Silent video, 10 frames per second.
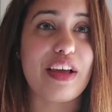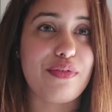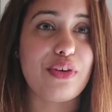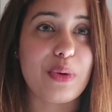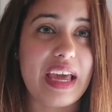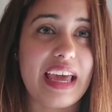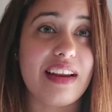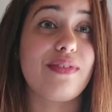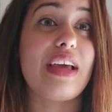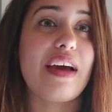if you
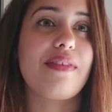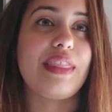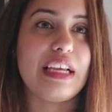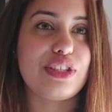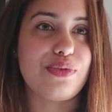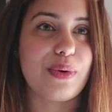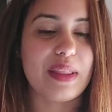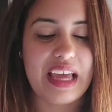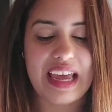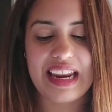can, if you have things
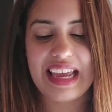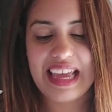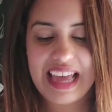for that.